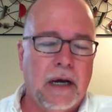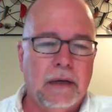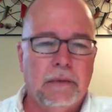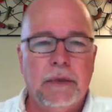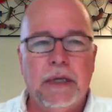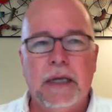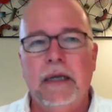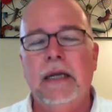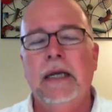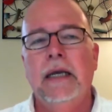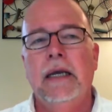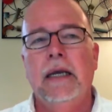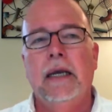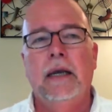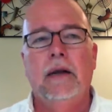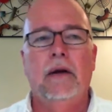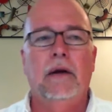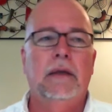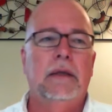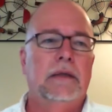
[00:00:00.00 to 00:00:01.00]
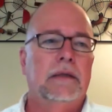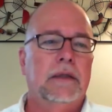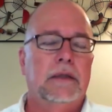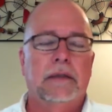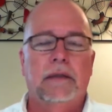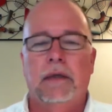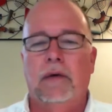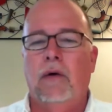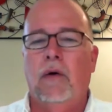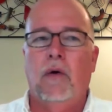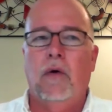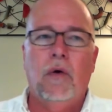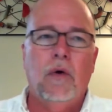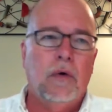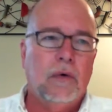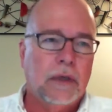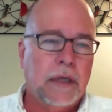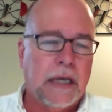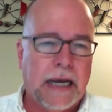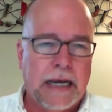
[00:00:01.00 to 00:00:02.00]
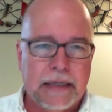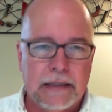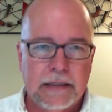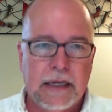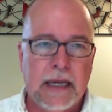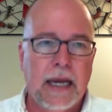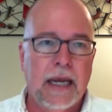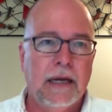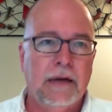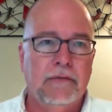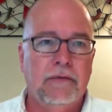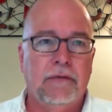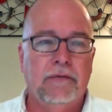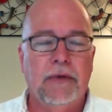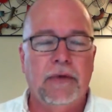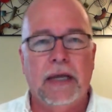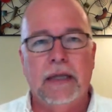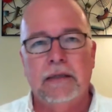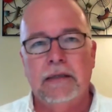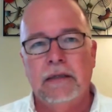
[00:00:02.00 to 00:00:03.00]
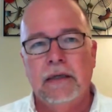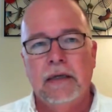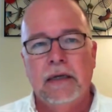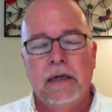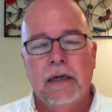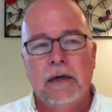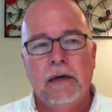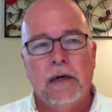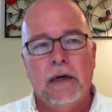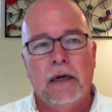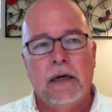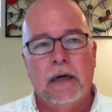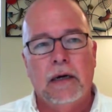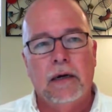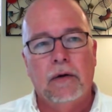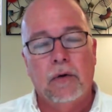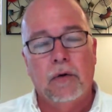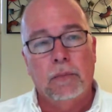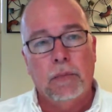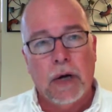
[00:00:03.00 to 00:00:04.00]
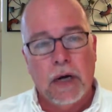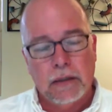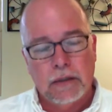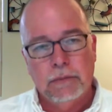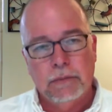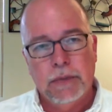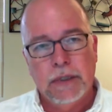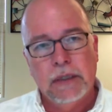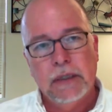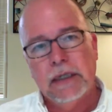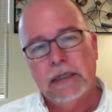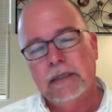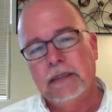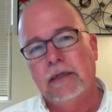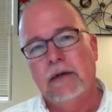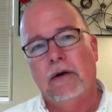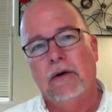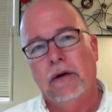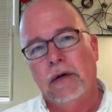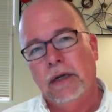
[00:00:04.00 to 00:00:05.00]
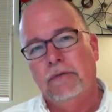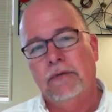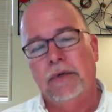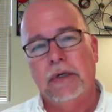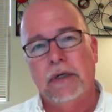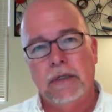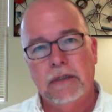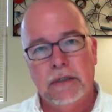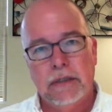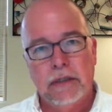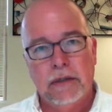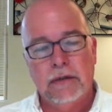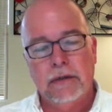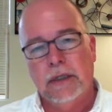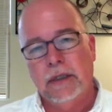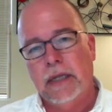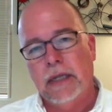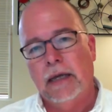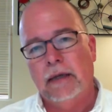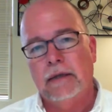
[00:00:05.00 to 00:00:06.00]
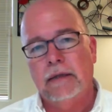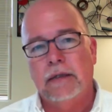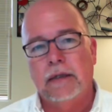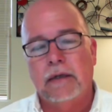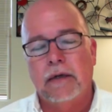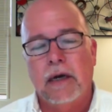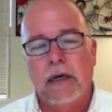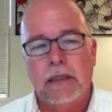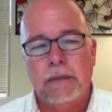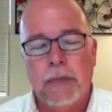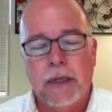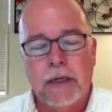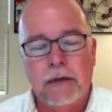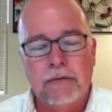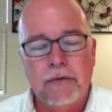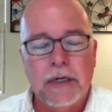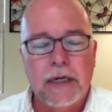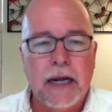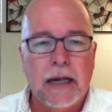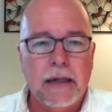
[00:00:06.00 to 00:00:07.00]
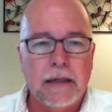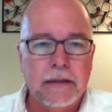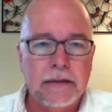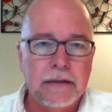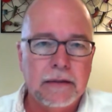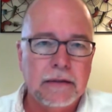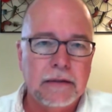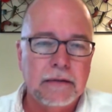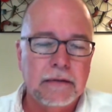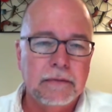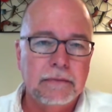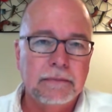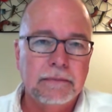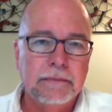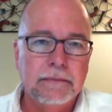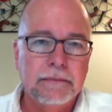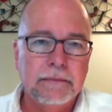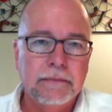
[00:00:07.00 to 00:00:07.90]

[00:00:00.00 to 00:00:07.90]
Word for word: in the economy, and, and just a whole cascade of events uh, or possibilities that aren't even considered in that uh, cost-benefit analysis.